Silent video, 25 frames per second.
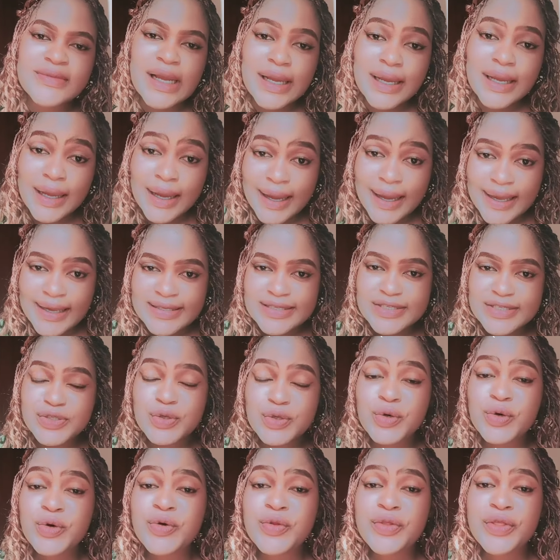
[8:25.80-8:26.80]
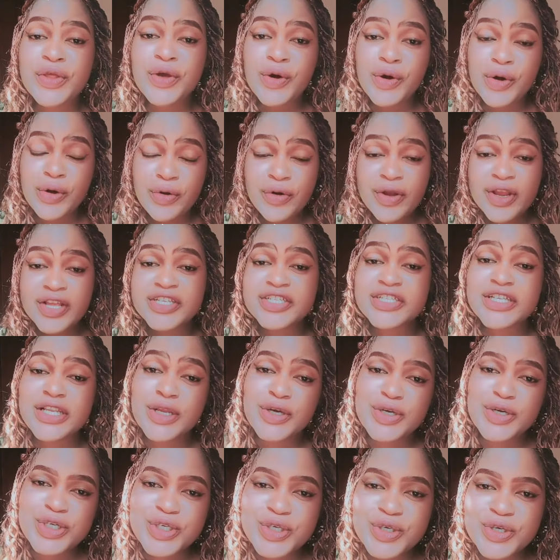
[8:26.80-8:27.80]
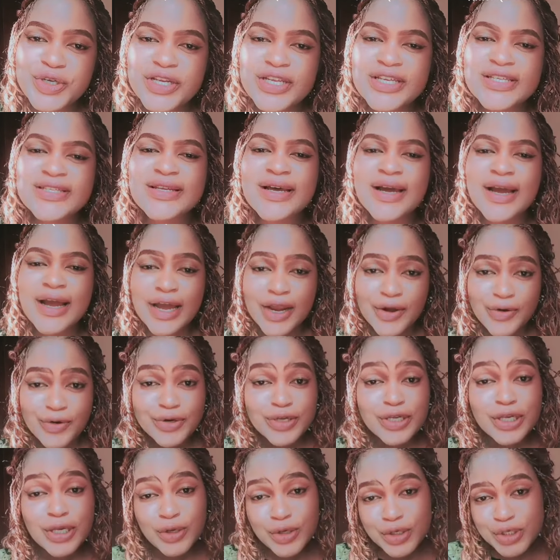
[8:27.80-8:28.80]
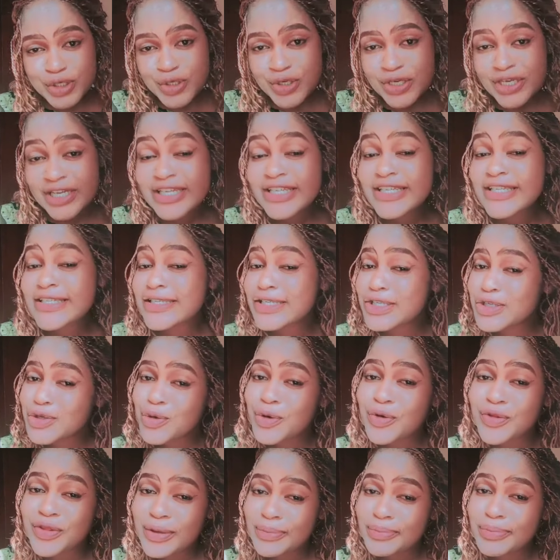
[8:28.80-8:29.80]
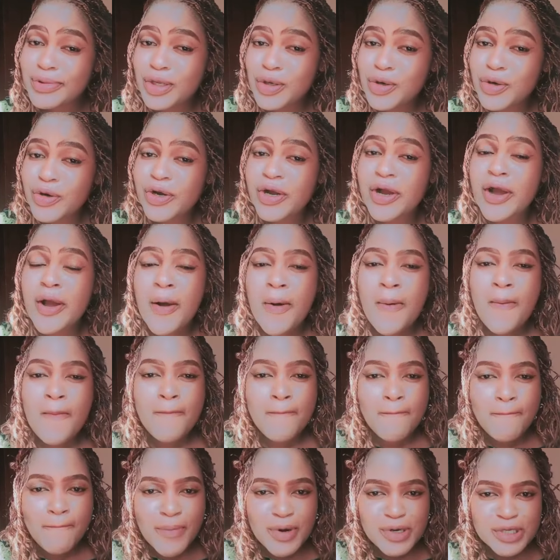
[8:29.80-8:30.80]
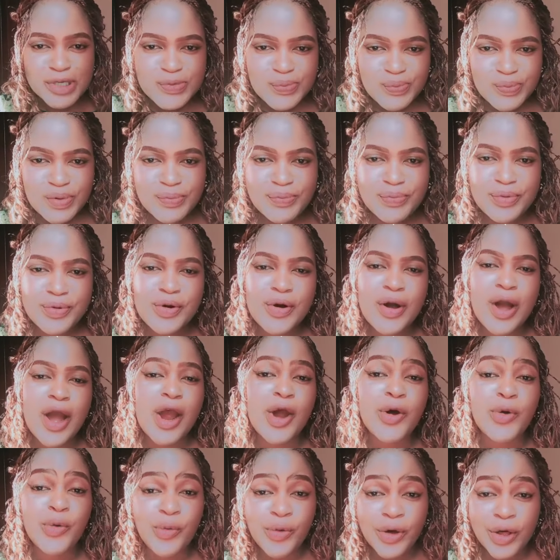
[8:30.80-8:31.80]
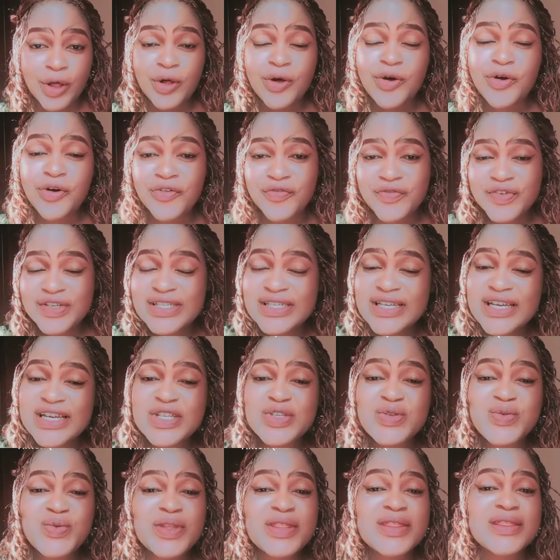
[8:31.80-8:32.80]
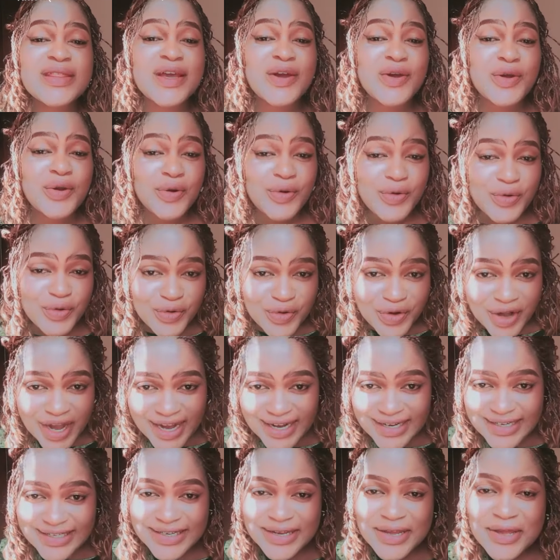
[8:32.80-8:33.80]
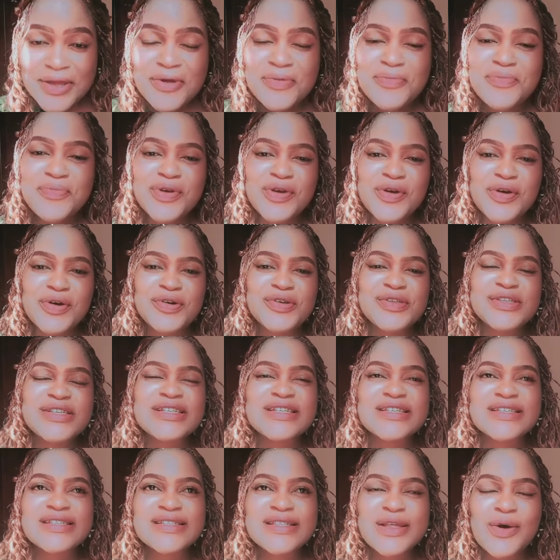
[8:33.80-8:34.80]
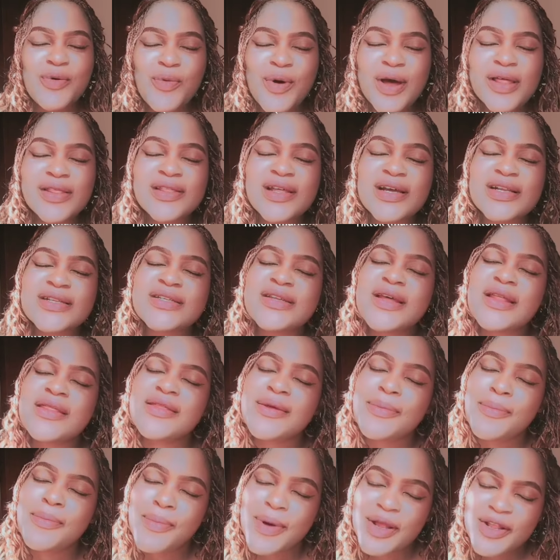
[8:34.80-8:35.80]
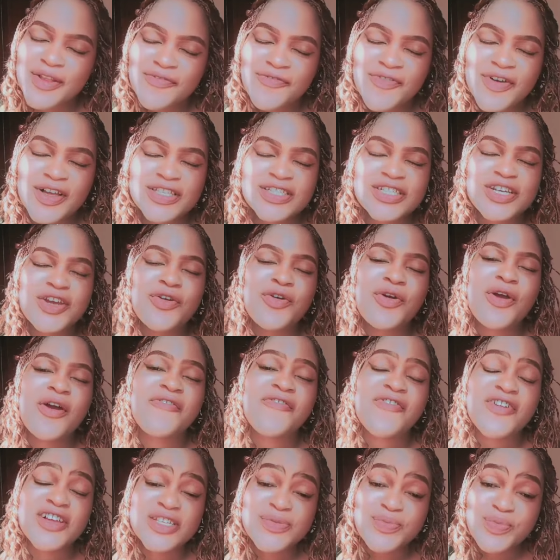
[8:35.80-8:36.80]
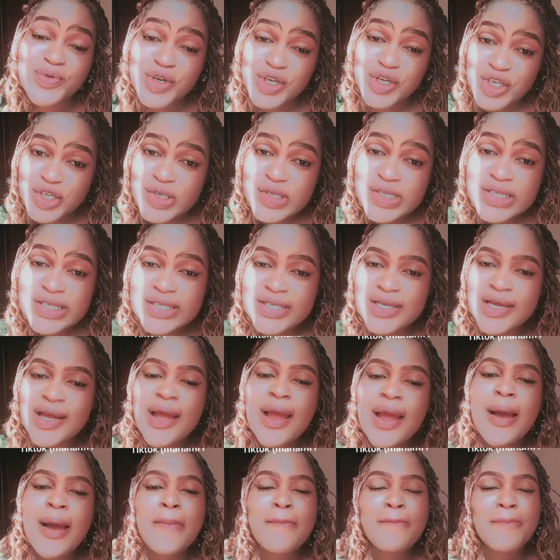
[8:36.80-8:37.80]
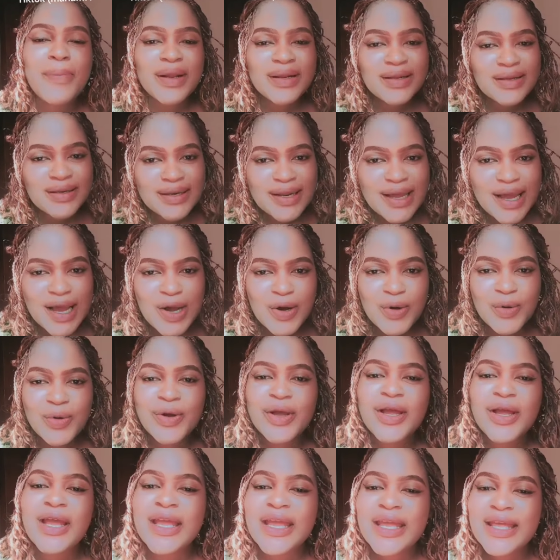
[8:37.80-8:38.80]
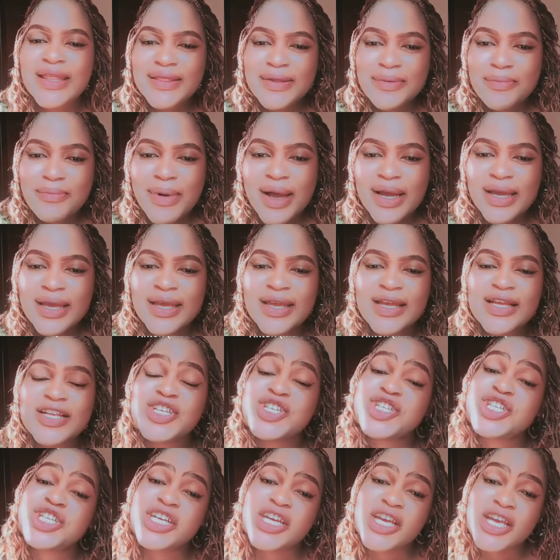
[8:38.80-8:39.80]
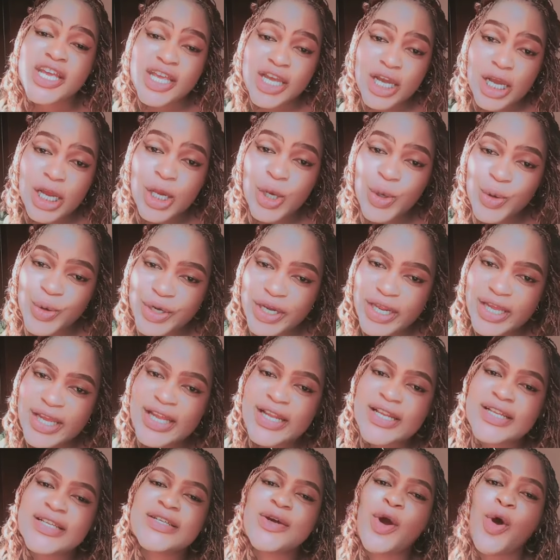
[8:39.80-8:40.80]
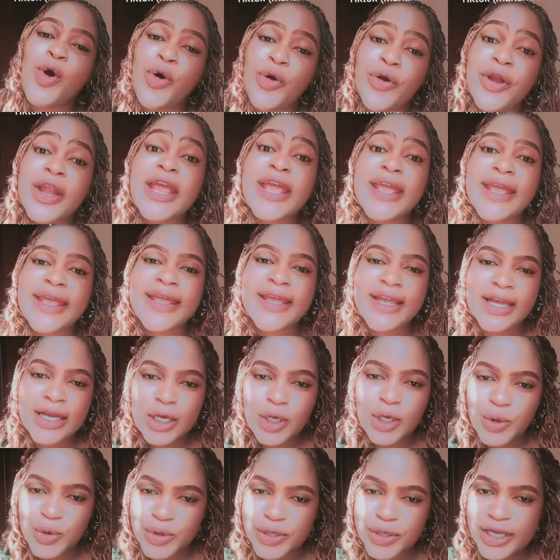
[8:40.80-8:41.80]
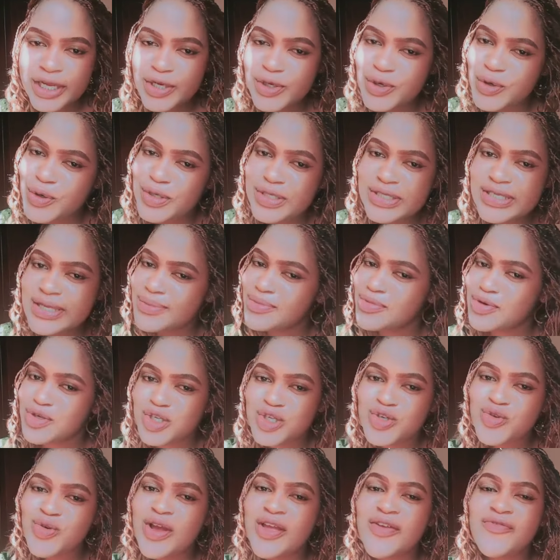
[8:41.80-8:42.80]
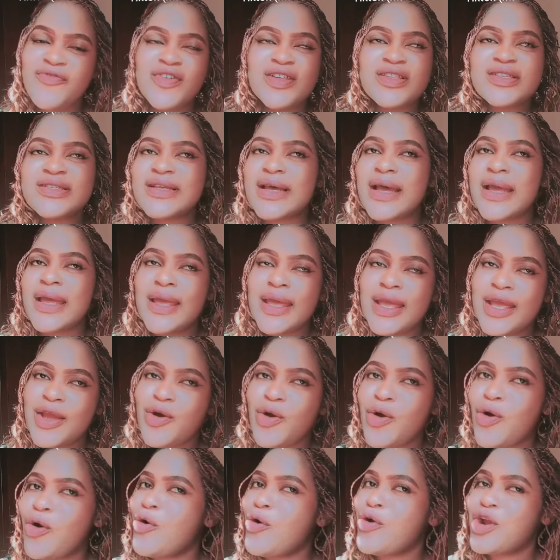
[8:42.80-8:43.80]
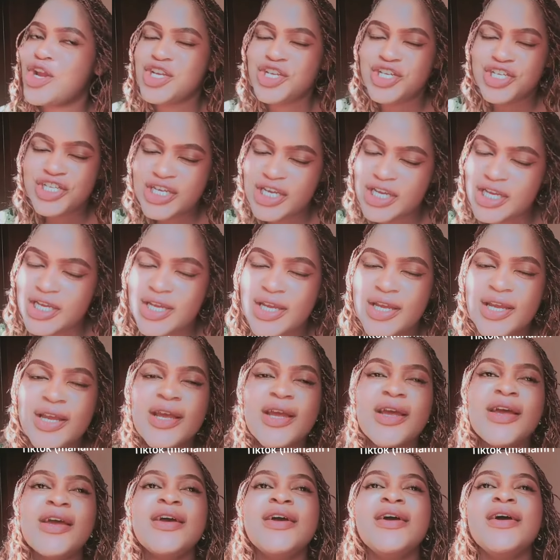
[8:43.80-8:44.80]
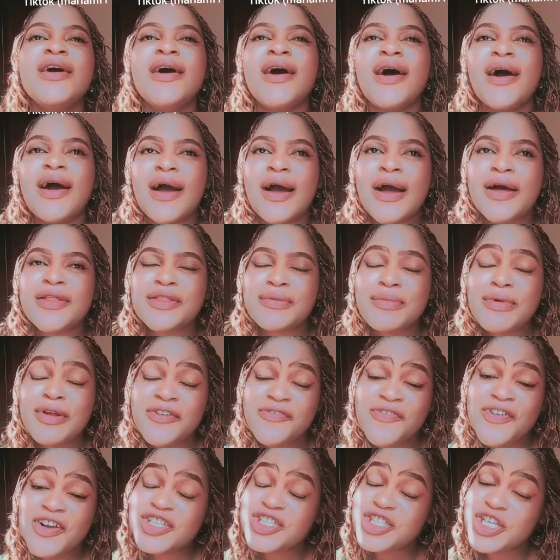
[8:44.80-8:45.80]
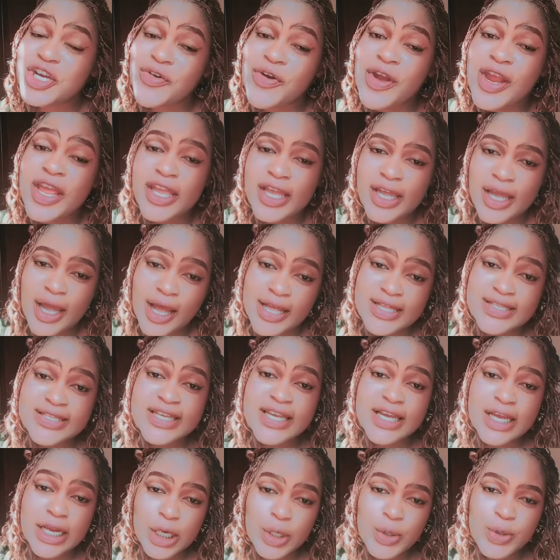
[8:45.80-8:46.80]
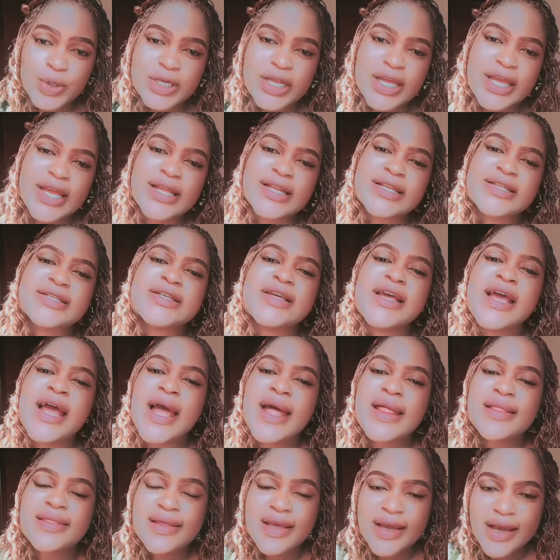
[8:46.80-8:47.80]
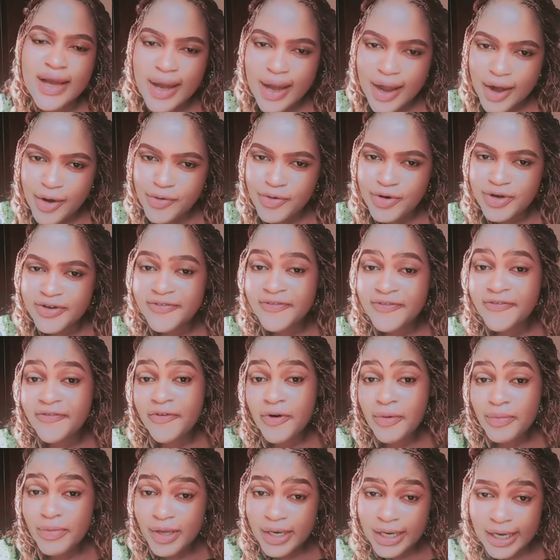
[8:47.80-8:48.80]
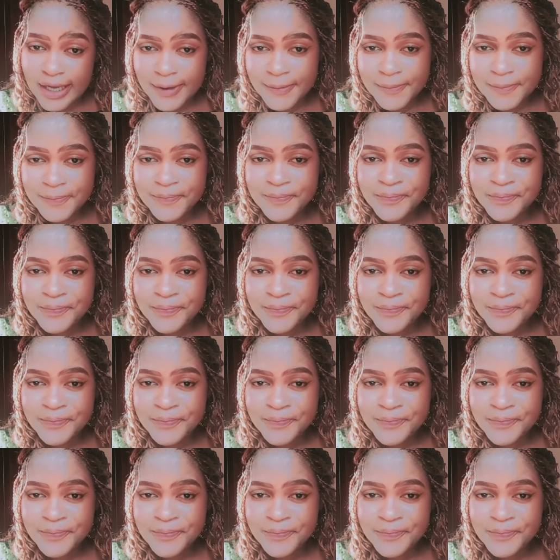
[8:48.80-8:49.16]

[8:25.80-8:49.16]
guys, so the orange lotion is a carrot lotion. It is new on the block. Most people are well conversant with the red because it is the one that the manufacturer first produced. But now in the market, she included, or he included, because I'm not sure if it's a he or a she. The manufacturer Inc. has included the carrot formula.